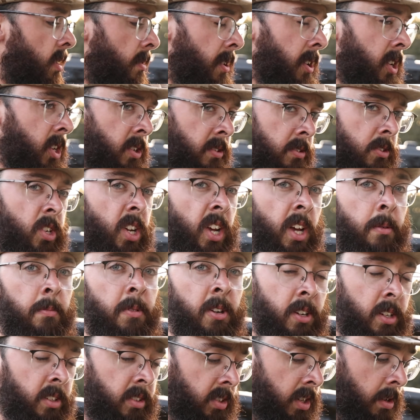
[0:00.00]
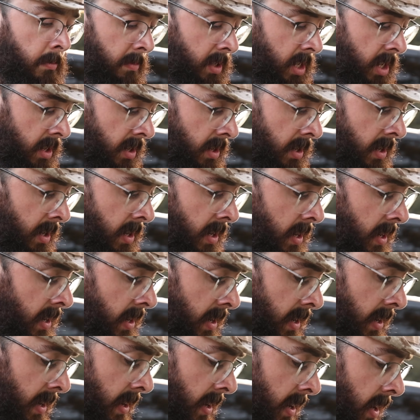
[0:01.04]
of it. I'm jamming on something.
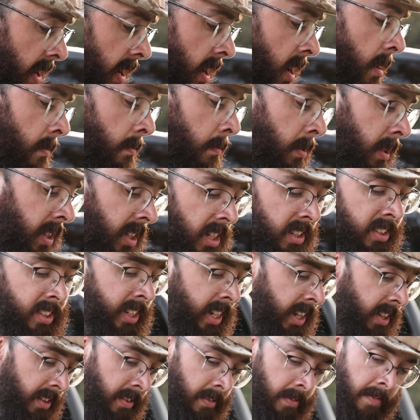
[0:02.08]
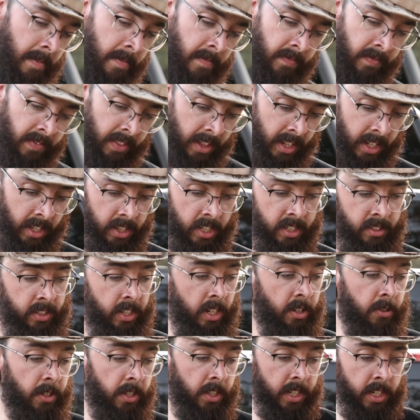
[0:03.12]
But this thing
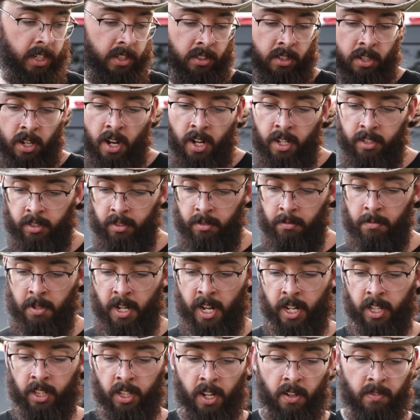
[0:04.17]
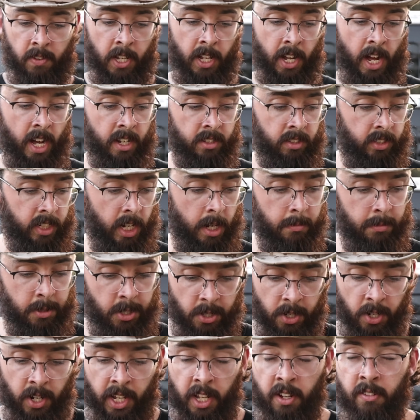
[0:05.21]
really is awesome. I love it. I stopped
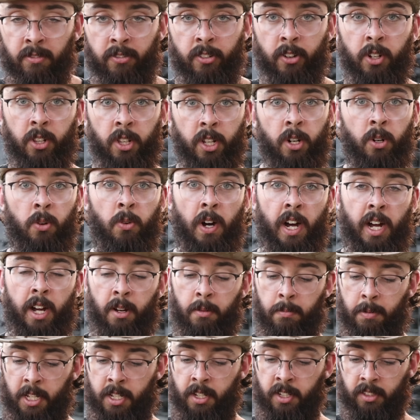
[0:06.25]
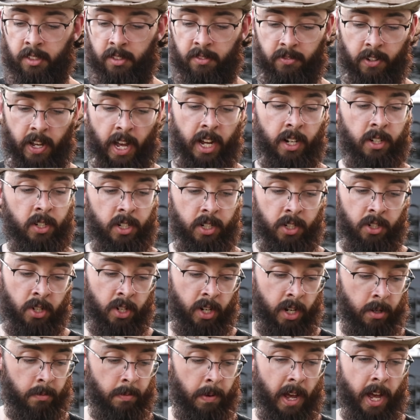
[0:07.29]
shooting it for a little while because the factory
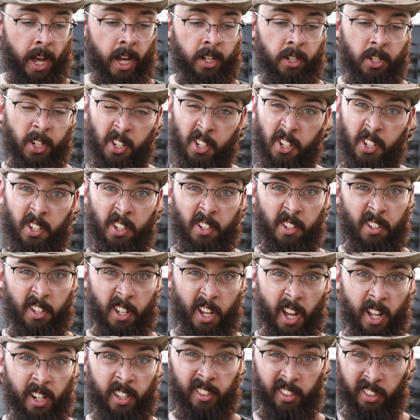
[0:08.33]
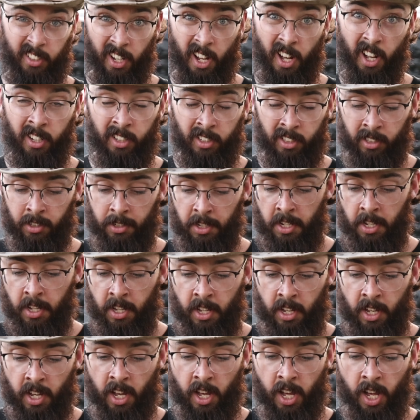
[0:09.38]
trigger pack just kind of sucks.
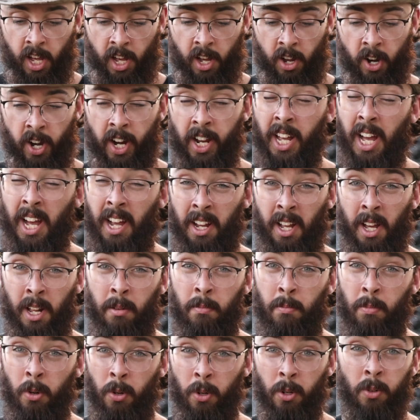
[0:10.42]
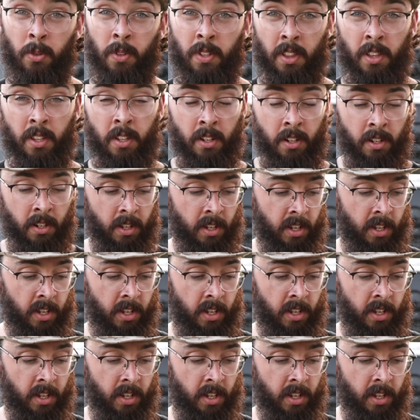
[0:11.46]
Or I got kind of bored with it.